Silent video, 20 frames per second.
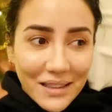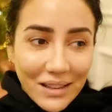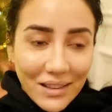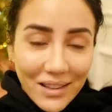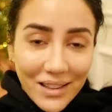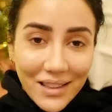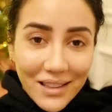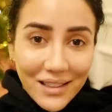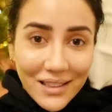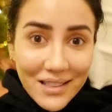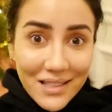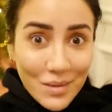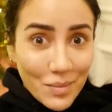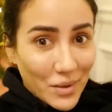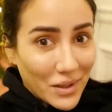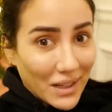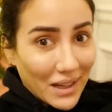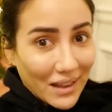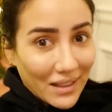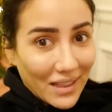the only
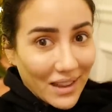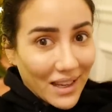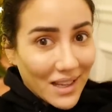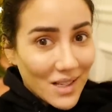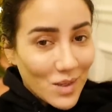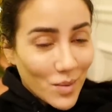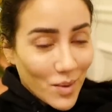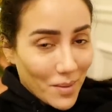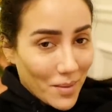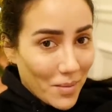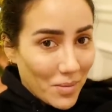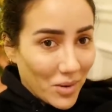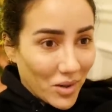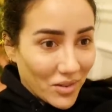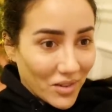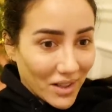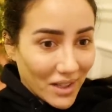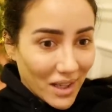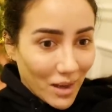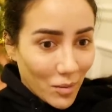disappointing thing is when my
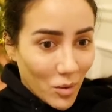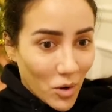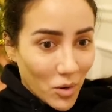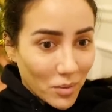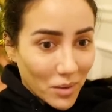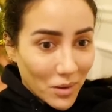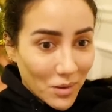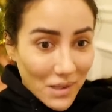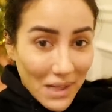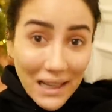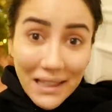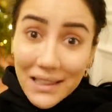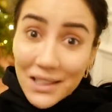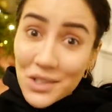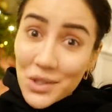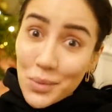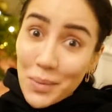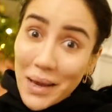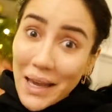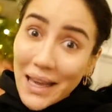boyfriend came home he was like did
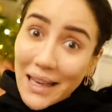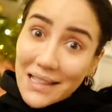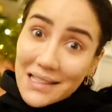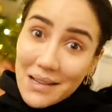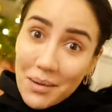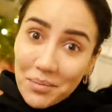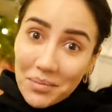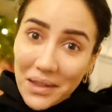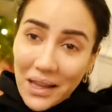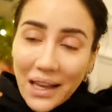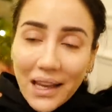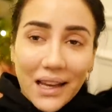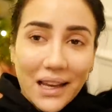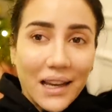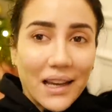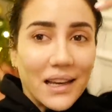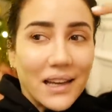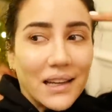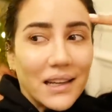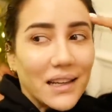you bake something
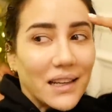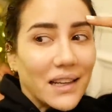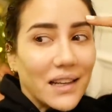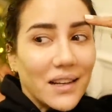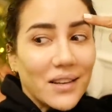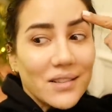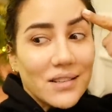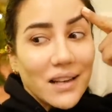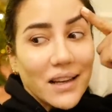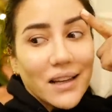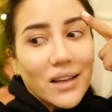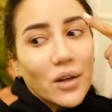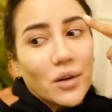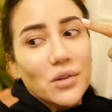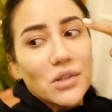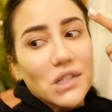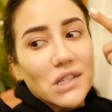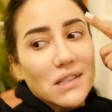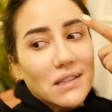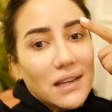I was like, no,
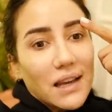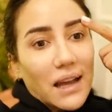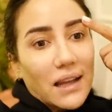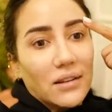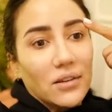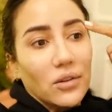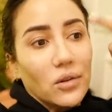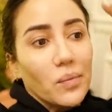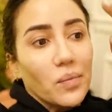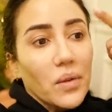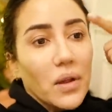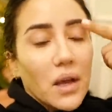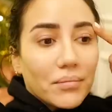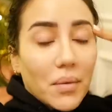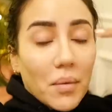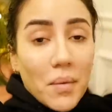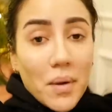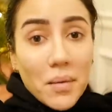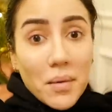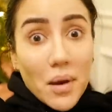it's just a candle.
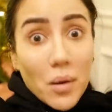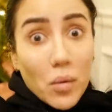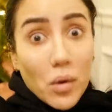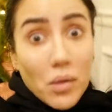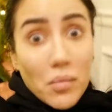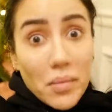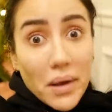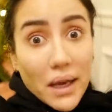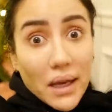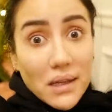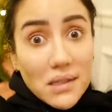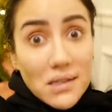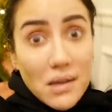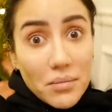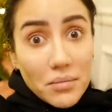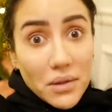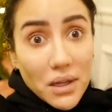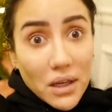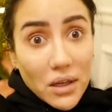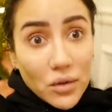But maybe I will bake
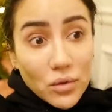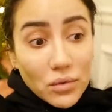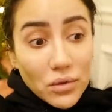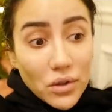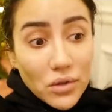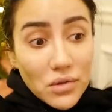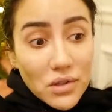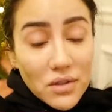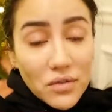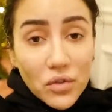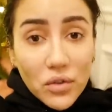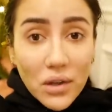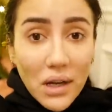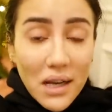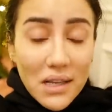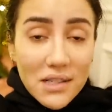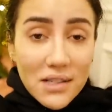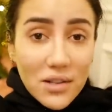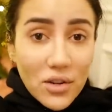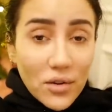something, who knows. If you
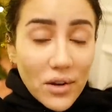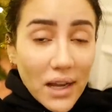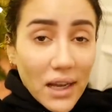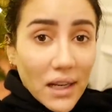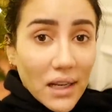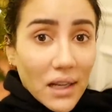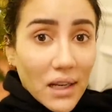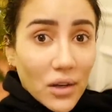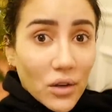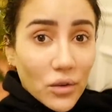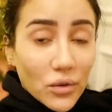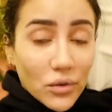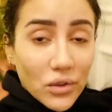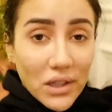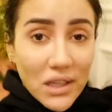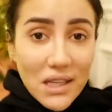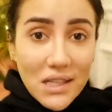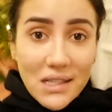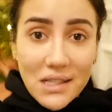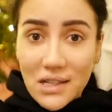guys know any good,
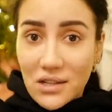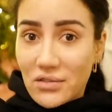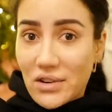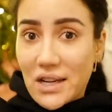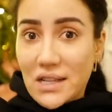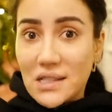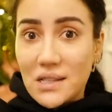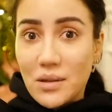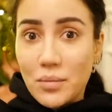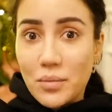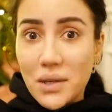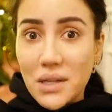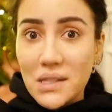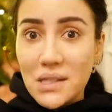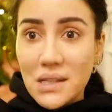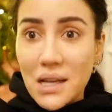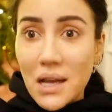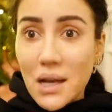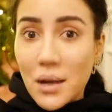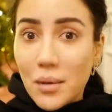easy
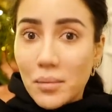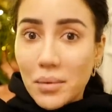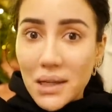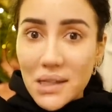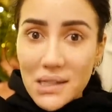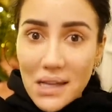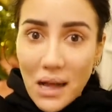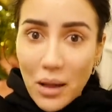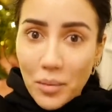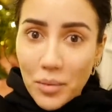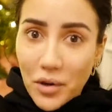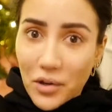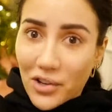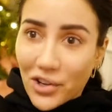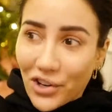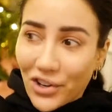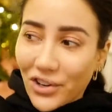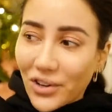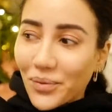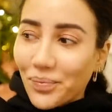recipes, please help your
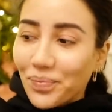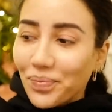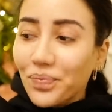girl.